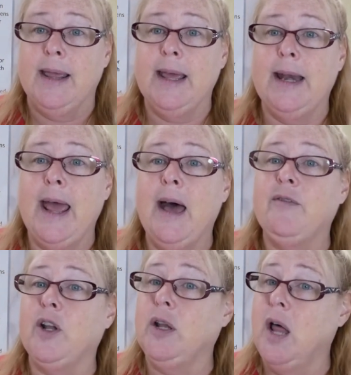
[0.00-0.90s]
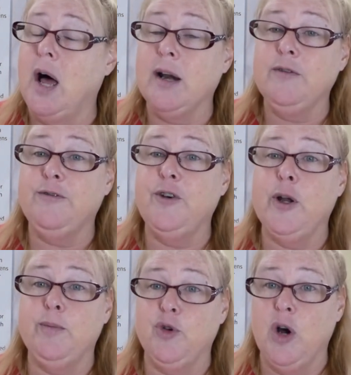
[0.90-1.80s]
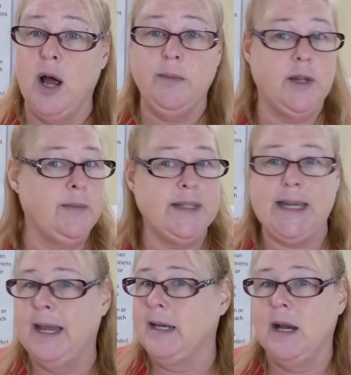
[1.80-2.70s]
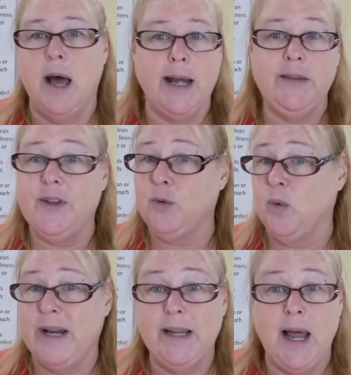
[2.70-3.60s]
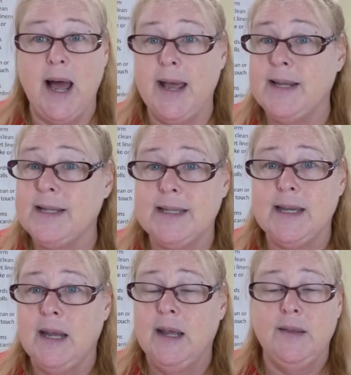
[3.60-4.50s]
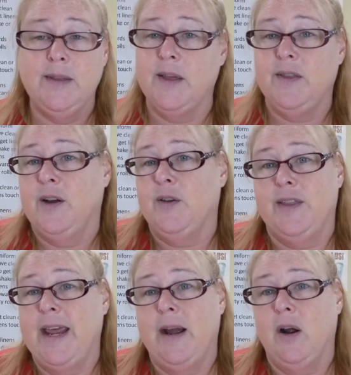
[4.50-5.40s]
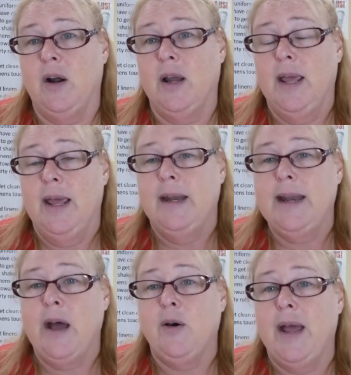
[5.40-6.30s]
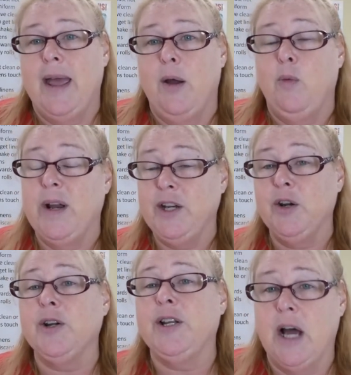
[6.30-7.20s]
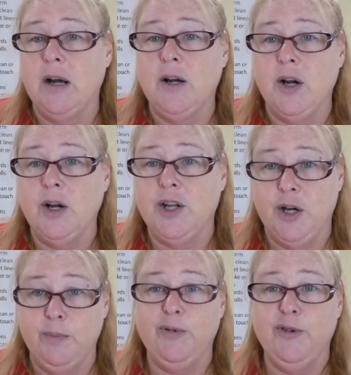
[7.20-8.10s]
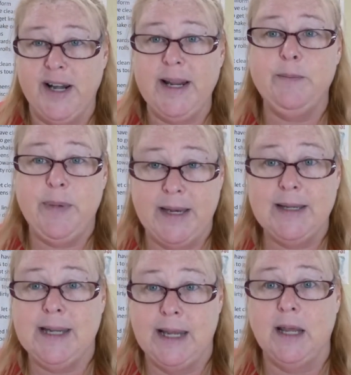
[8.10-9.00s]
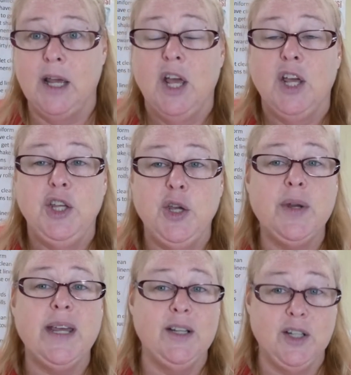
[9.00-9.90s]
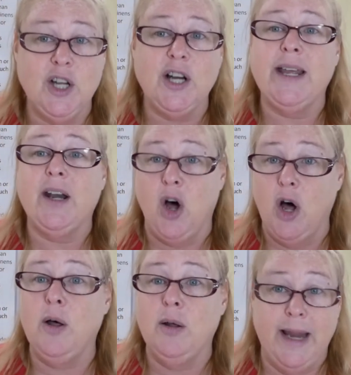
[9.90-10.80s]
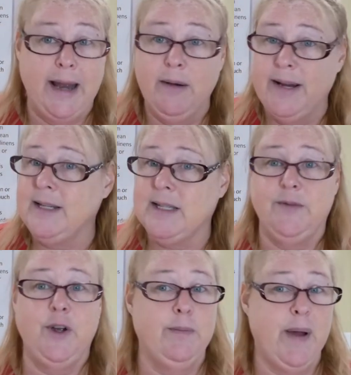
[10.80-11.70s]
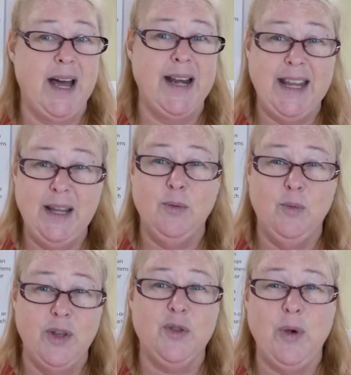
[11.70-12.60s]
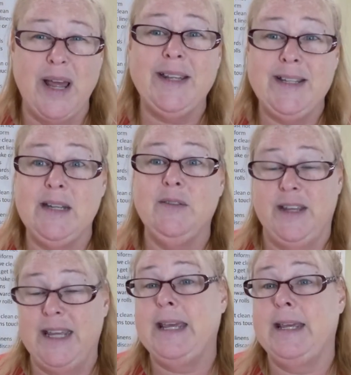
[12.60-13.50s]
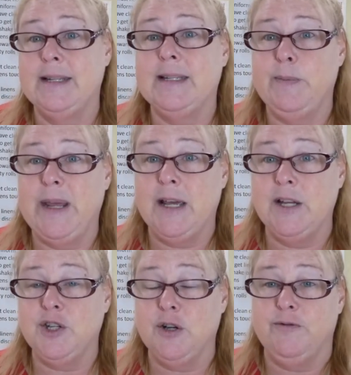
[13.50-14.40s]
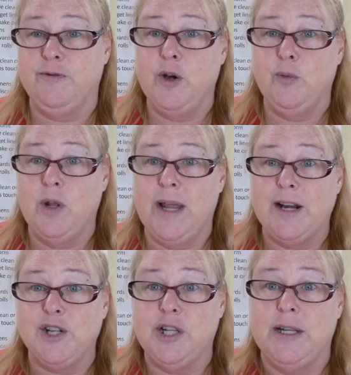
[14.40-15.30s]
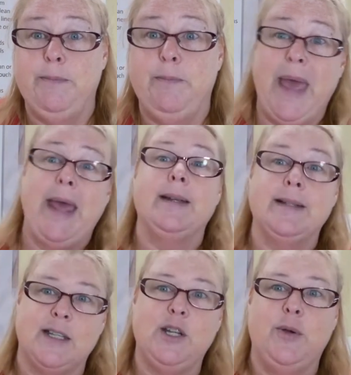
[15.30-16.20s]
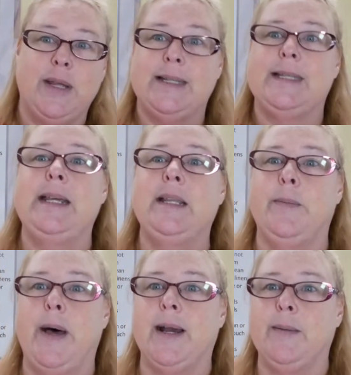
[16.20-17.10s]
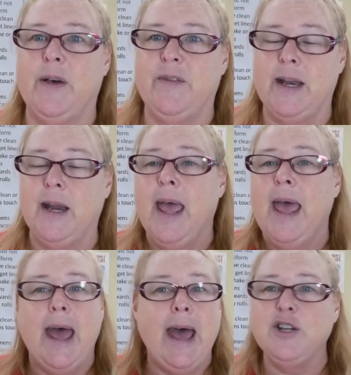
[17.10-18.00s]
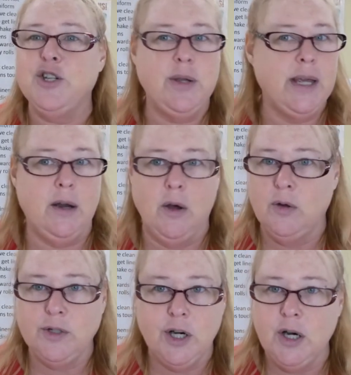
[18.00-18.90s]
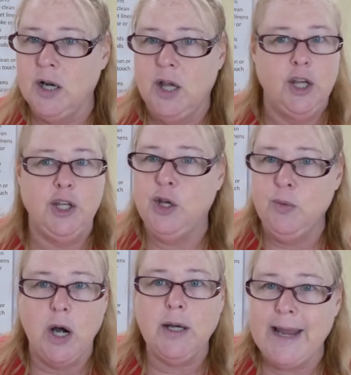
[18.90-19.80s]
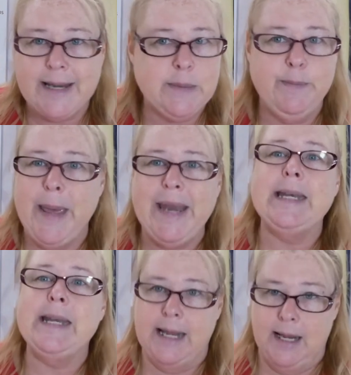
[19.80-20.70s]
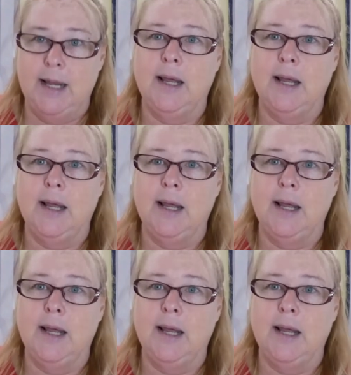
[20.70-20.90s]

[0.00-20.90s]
can have a lot of foot problems and not even realize that they're there. Now, when you're younger, you're pretty bendy. You can look at all areas of your body with relative ease because your foot will actually bend so you can see the bottom of it. As you get older, you are less bendy.